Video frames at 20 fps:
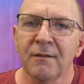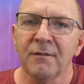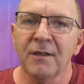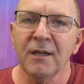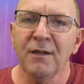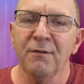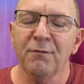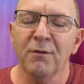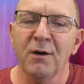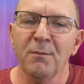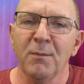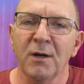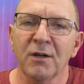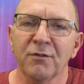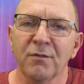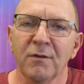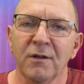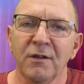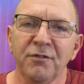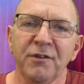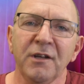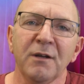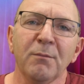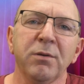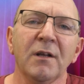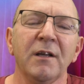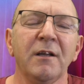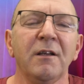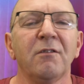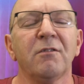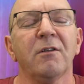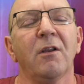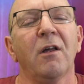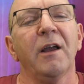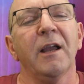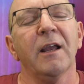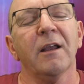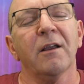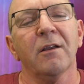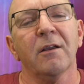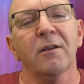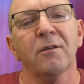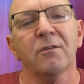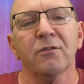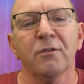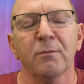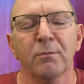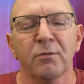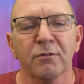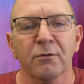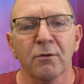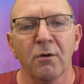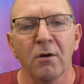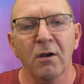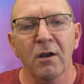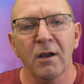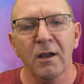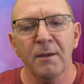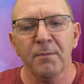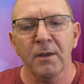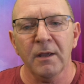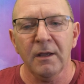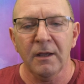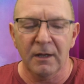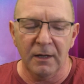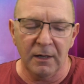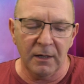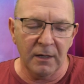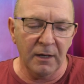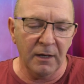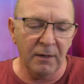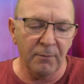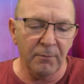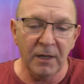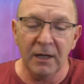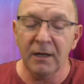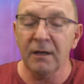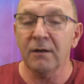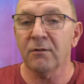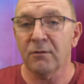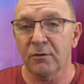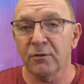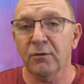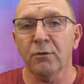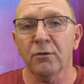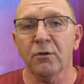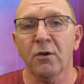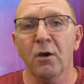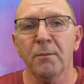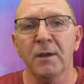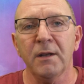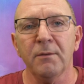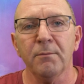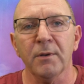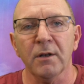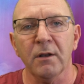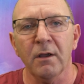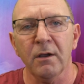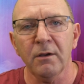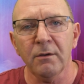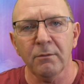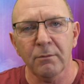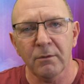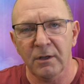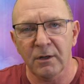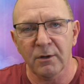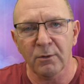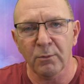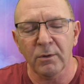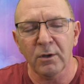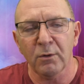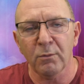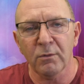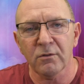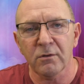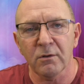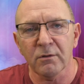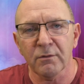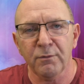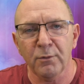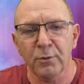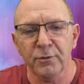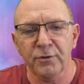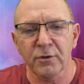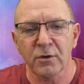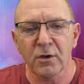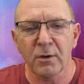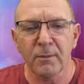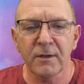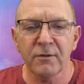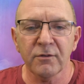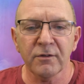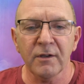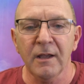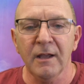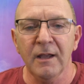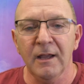Thank you very much for listening. Please like, subscribe, and do comment below. We always look forward to your comments.